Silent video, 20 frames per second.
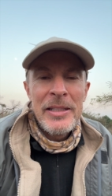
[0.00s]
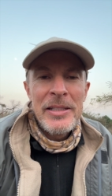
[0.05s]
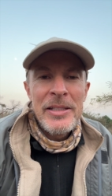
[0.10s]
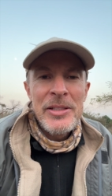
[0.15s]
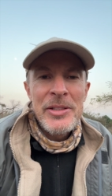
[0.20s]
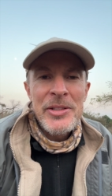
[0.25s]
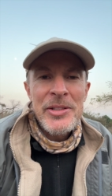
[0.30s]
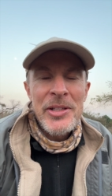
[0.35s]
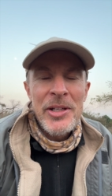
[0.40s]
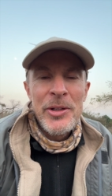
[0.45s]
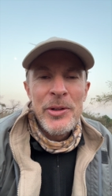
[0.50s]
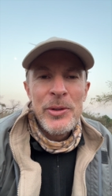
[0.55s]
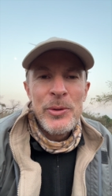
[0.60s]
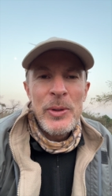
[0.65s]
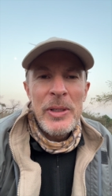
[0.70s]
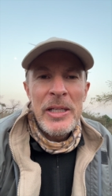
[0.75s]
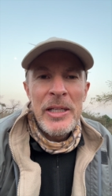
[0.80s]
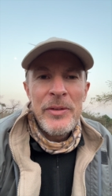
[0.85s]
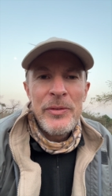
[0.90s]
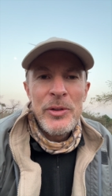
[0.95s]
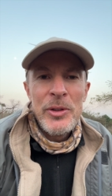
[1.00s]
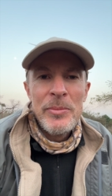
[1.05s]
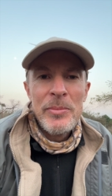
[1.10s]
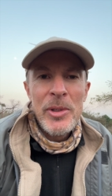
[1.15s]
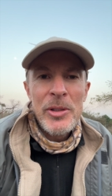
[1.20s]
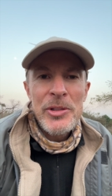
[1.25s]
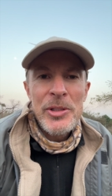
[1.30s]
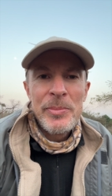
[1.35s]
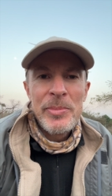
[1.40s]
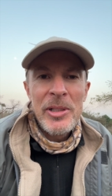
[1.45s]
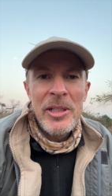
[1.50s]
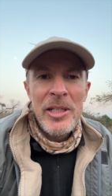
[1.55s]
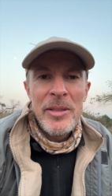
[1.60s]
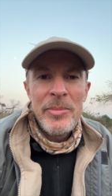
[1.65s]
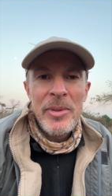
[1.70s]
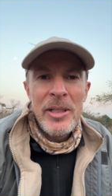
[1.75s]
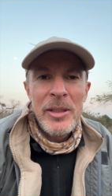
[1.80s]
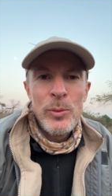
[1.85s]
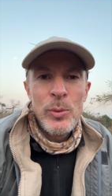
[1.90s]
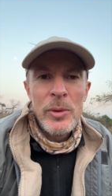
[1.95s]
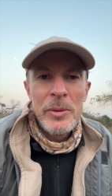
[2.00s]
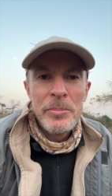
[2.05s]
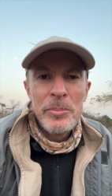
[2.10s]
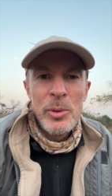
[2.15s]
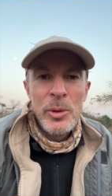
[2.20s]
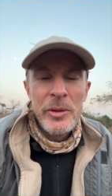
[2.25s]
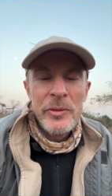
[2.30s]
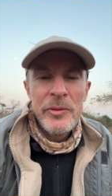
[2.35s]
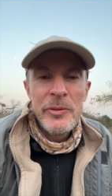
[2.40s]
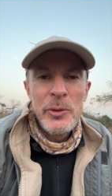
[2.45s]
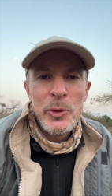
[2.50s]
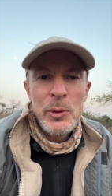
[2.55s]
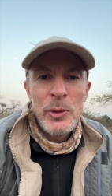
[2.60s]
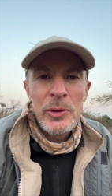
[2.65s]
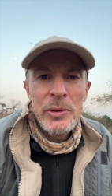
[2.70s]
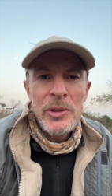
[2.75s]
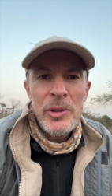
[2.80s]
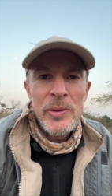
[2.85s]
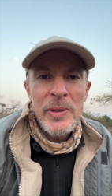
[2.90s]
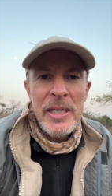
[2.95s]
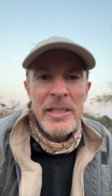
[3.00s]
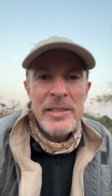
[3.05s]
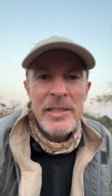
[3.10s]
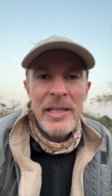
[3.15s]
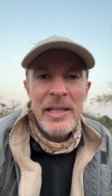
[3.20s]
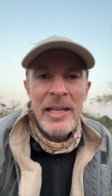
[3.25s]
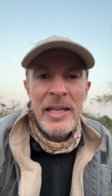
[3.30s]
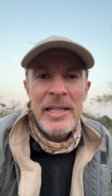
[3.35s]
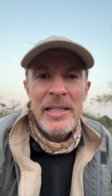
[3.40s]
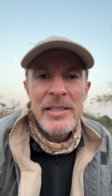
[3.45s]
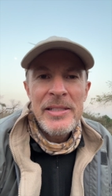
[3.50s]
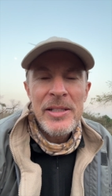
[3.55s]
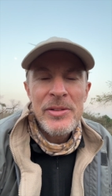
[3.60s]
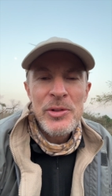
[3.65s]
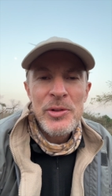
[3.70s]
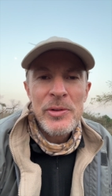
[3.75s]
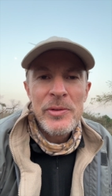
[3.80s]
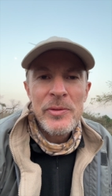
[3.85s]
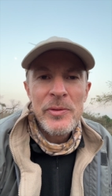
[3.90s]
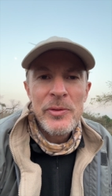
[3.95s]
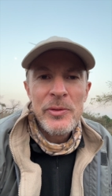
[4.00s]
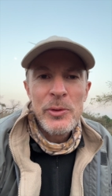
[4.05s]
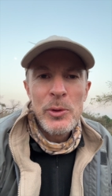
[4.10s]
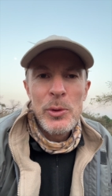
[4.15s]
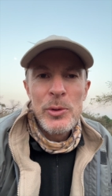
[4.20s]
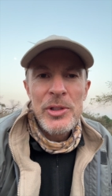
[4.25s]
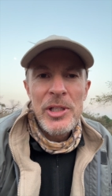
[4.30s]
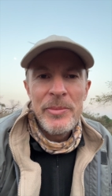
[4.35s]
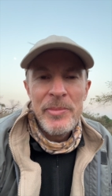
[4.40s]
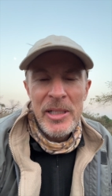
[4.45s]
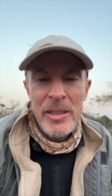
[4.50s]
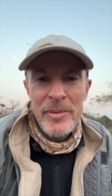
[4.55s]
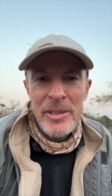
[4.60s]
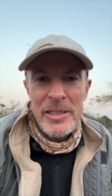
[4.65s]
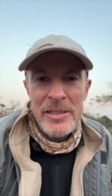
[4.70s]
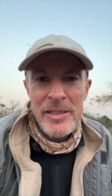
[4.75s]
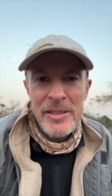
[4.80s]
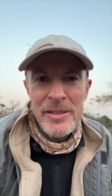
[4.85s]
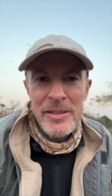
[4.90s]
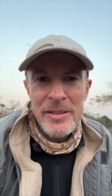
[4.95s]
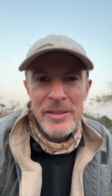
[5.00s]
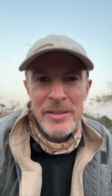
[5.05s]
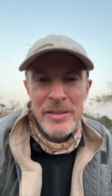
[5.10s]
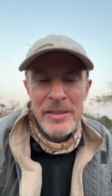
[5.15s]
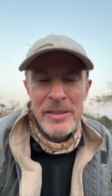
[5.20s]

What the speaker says: So if you multiply by 1.4, you get 840mm.